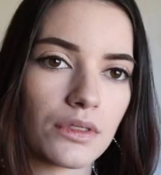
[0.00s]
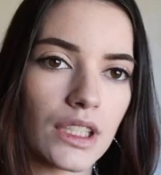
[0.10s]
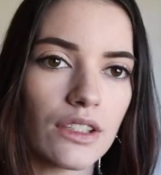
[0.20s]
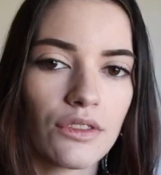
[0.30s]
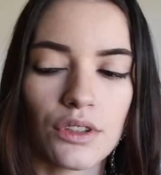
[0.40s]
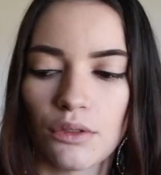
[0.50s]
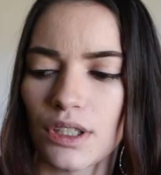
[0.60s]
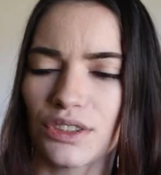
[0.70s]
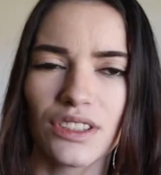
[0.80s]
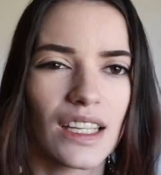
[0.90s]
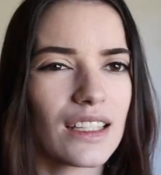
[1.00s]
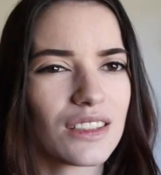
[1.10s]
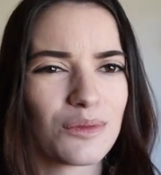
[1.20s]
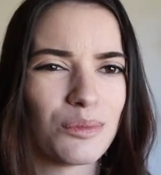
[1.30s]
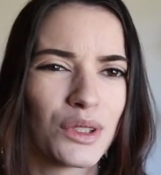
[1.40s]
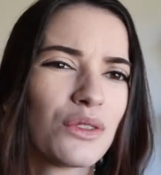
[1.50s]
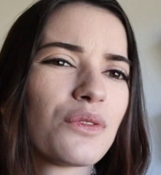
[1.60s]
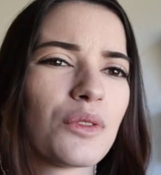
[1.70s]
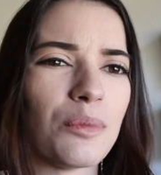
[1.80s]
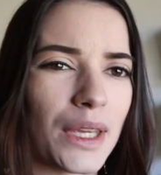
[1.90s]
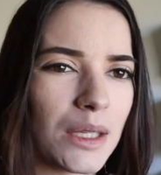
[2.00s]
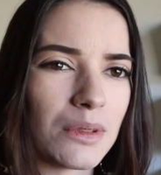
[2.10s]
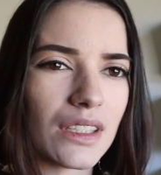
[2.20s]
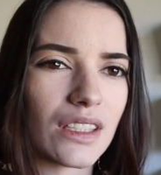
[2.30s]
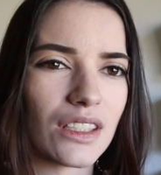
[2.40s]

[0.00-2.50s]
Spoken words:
Even though I just had this beautiful baby,